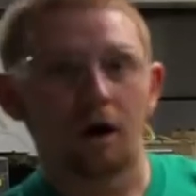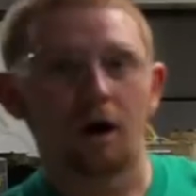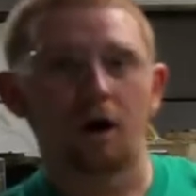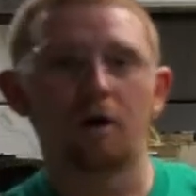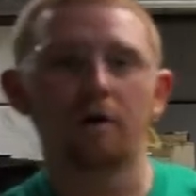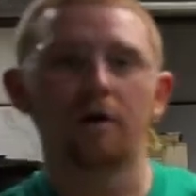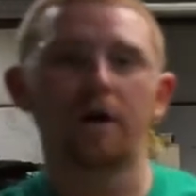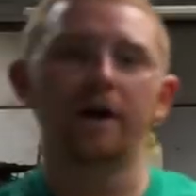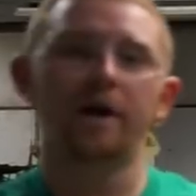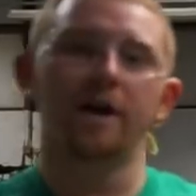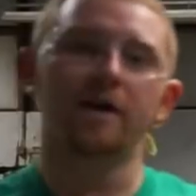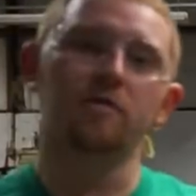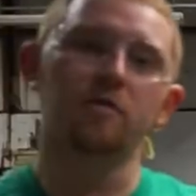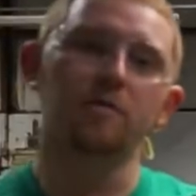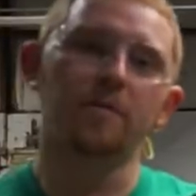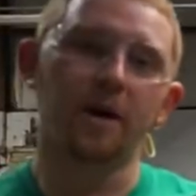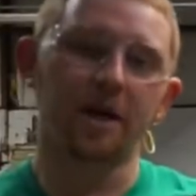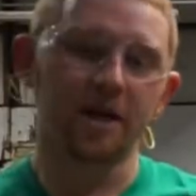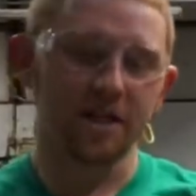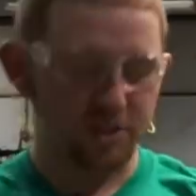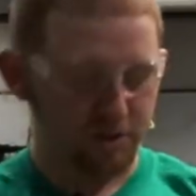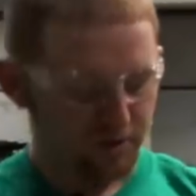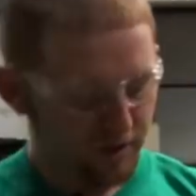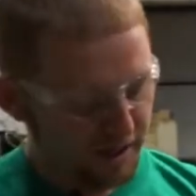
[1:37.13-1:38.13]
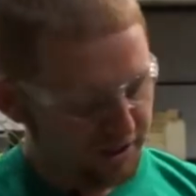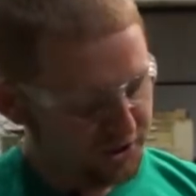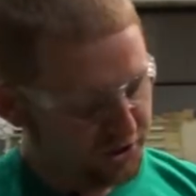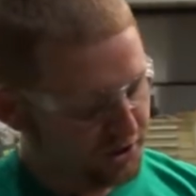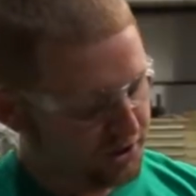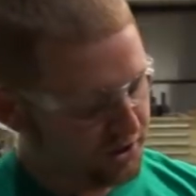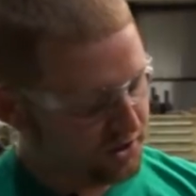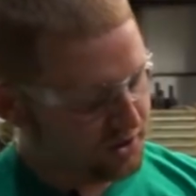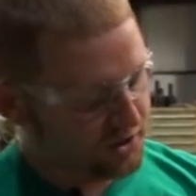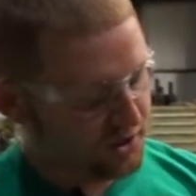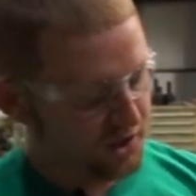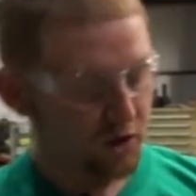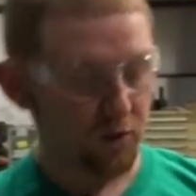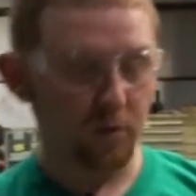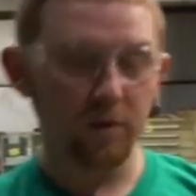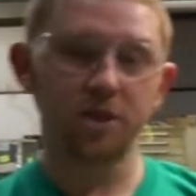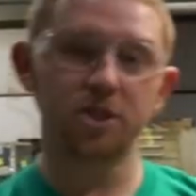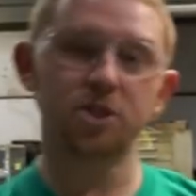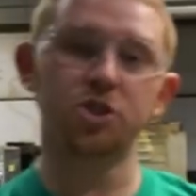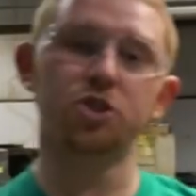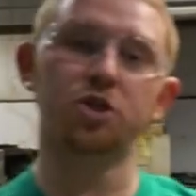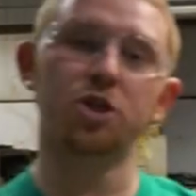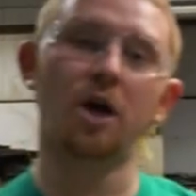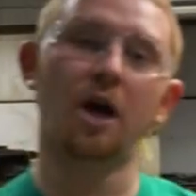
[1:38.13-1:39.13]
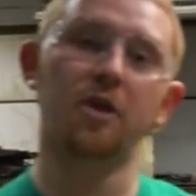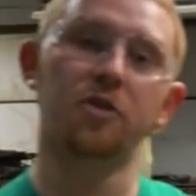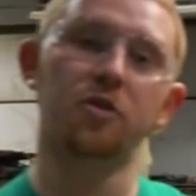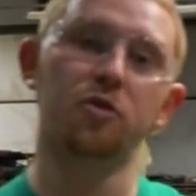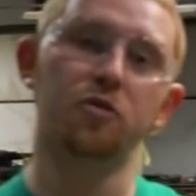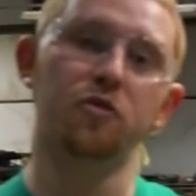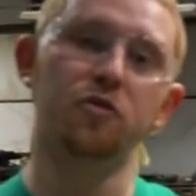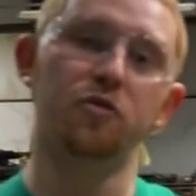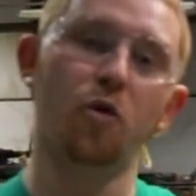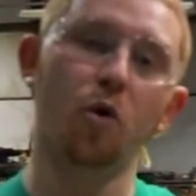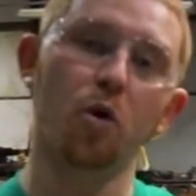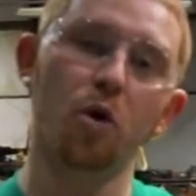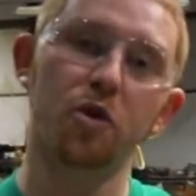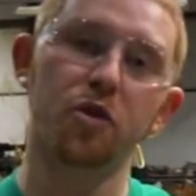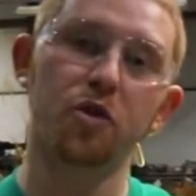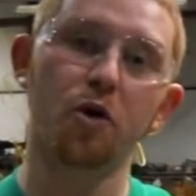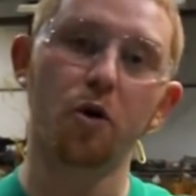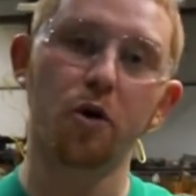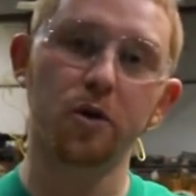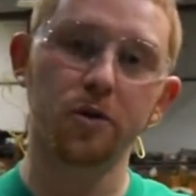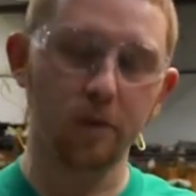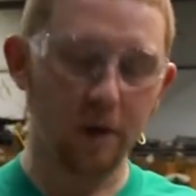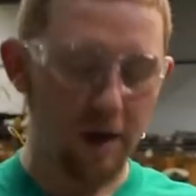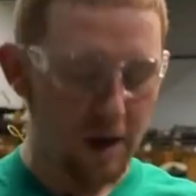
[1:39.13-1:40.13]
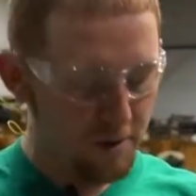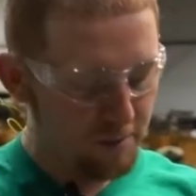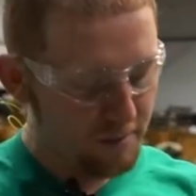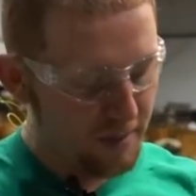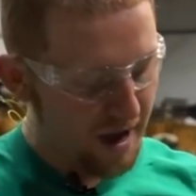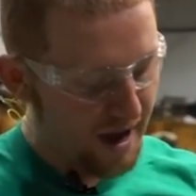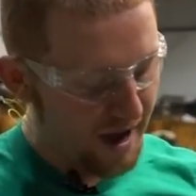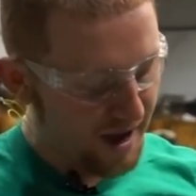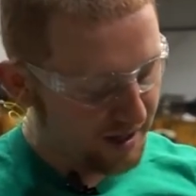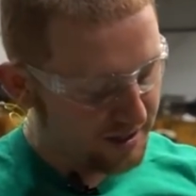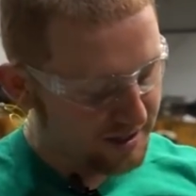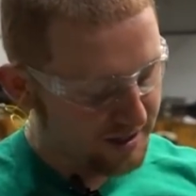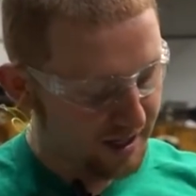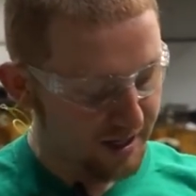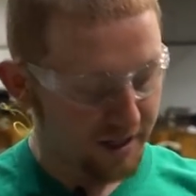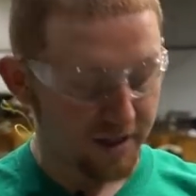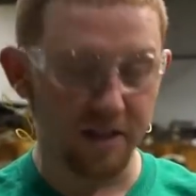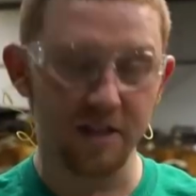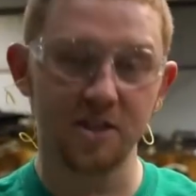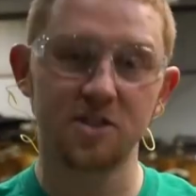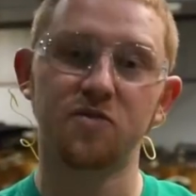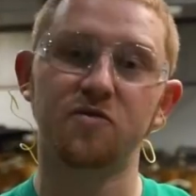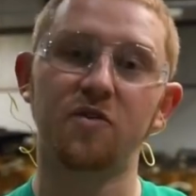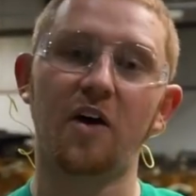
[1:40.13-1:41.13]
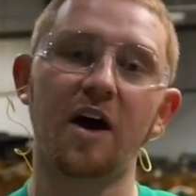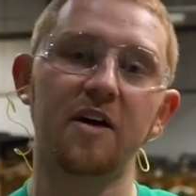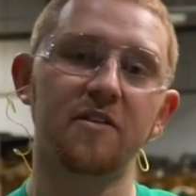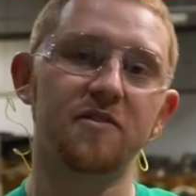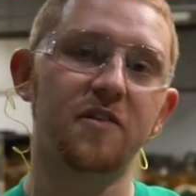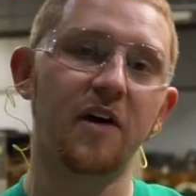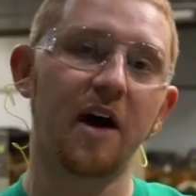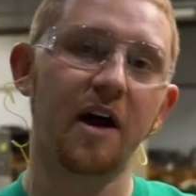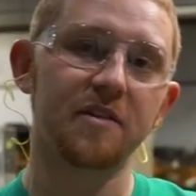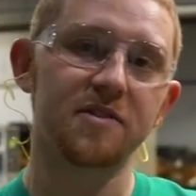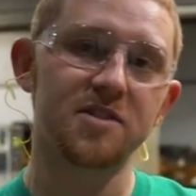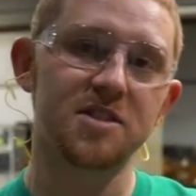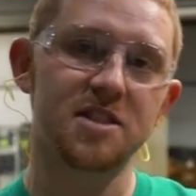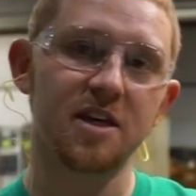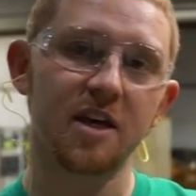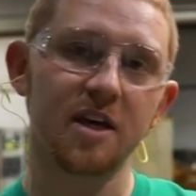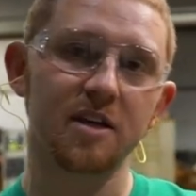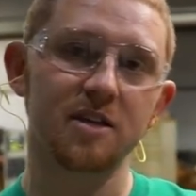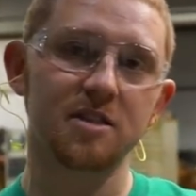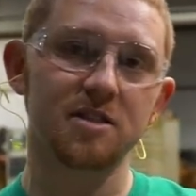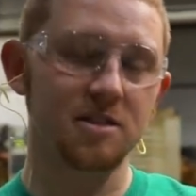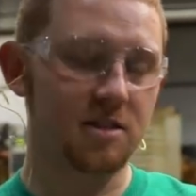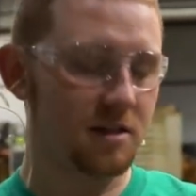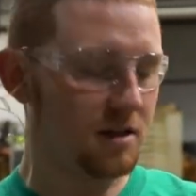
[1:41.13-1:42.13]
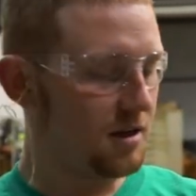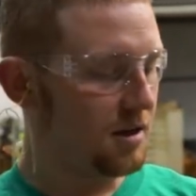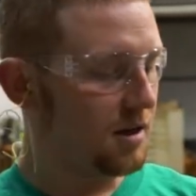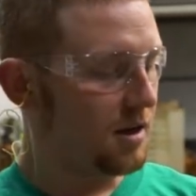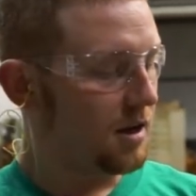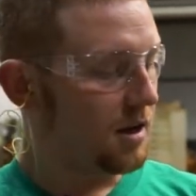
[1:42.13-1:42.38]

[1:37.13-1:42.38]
All right, everybody, so as you can see, we just shot through four thirty round mags out of this five five six